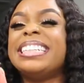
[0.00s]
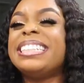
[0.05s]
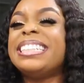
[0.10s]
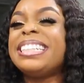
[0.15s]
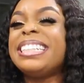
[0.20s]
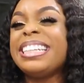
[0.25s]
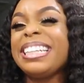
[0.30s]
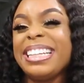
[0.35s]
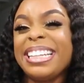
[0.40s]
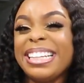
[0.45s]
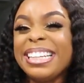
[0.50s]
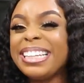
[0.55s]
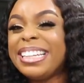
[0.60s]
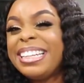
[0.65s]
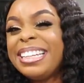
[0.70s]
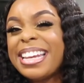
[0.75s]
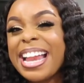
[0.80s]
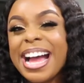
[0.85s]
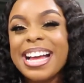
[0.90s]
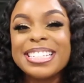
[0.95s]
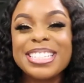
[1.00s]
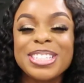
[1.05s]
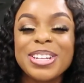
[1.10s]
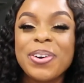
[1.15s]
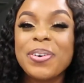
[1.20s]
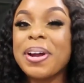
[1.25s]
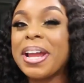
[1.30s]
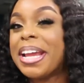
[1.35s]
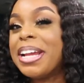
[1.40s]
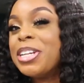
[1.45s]
eh, not
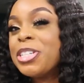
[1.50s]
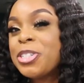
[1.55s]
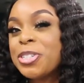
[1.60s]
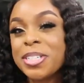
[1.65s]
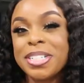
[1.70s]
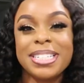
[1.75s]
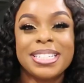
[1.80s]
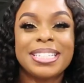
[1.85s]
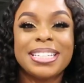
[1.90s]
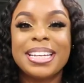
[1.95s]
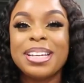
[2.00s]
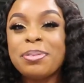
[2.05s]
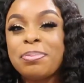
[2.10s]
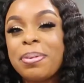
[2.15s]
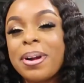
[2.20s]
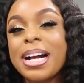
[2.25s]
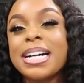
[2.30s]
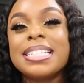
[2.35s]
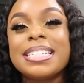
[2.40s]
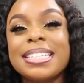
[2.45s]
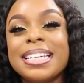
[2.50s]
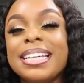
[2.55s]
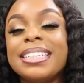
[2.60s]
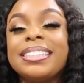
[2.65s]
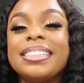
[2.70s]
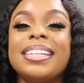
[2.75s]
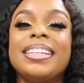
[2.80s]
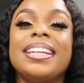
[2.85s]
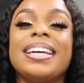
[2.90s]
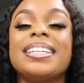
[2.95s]
so interesting process
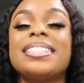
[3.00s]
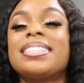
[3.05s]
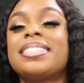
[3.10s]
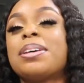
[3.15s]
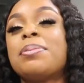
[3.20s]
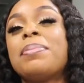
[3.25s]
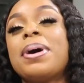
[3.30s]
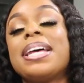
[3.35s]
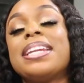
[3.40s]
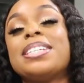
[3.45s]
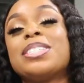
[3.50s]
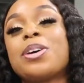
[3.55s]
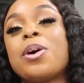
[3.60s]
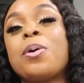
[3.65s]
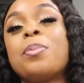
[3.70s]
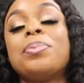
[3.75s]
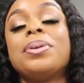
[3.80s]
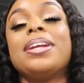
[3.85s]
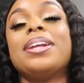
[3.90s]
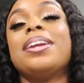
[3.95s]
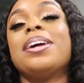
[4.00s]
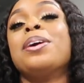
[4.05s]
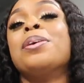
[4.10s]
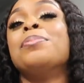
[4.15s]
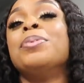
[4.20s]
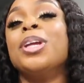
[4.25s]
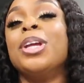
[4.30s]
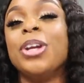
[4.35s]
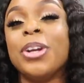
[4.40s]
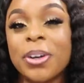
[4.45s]
unless somebody's opening
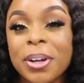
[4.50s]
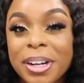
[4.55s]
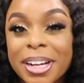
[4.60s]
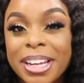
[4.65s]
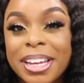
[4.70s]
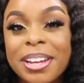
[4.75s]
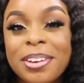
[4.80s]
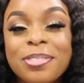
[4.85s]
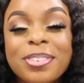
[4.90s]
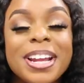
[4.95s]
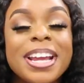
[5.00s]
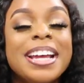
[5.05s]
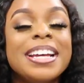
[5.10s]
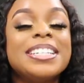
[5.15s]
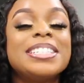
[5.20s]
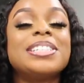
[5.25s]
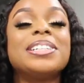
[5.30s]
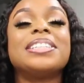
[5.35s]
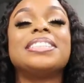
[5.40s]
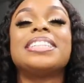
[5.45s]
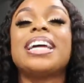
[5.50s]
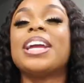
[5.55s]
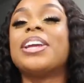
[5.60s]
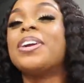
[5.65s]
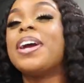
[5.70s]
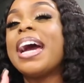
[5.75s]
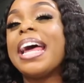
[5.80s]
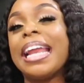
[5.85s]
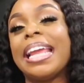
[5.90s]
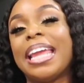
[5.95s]
up your gift. So it's like
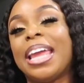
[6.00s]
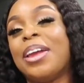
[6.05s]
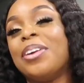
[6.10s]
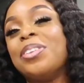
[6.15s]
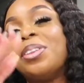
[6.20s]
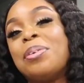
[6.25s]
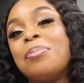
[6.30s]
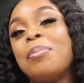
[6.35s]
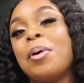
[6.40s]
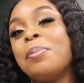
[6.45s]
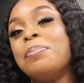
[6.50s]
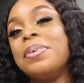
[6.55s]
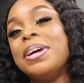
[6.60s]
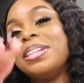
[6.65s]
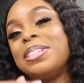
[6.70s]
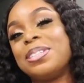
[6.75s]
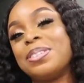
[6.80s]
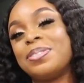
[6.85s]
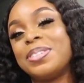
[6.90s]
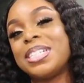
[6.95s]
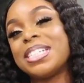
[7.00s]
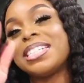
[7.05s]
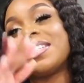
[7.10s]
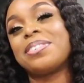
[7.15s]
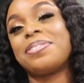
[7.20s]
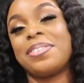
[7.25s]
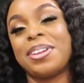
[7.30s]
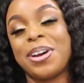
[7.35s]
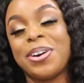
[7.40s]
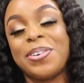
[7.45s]
you got to keep the momentum just
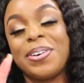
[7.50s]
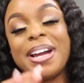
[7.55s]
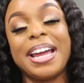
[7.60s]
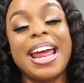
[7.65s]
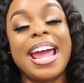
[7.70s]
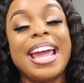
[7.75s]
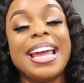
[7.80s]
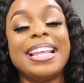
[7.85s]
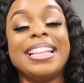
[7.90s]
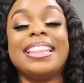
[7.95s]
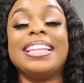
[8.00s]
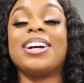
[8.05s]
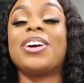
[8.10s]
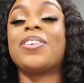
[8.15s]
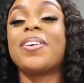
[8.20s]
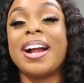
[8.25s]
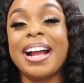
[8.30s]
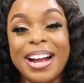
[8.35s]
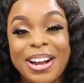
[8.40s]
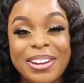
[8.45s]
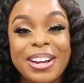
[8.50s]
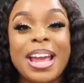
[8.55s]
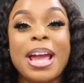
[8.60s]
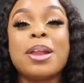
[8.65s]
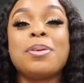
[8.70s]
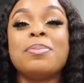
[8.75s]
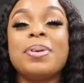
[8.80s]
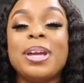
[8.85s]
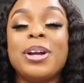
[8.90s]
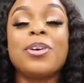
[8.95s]
flowing, and the crowd
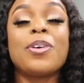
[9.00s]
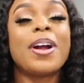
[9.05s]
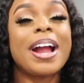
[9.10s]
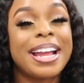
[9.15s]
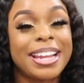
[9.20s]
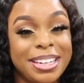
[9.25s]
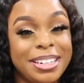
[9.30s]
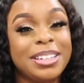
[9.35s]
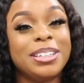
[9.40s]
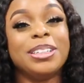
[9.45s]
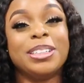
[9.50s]
had me cracking